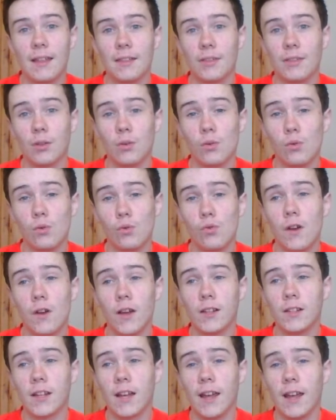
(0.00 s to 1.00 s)
So
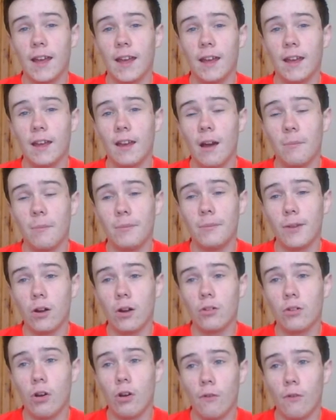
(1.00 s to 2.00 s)
I'm
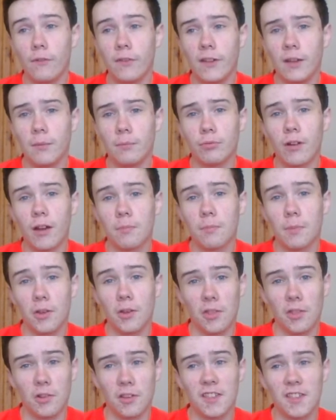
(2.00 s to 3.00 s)
not awfully impressed
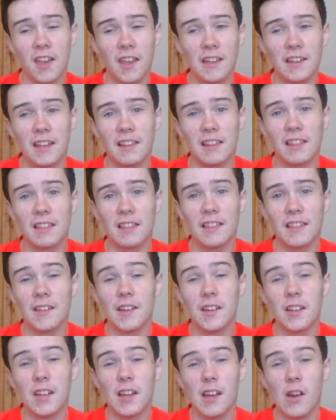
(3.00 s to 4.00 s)
by their
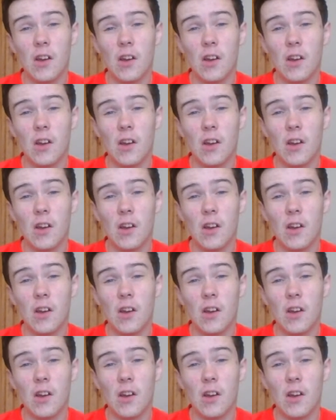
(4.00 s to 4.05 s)
signings.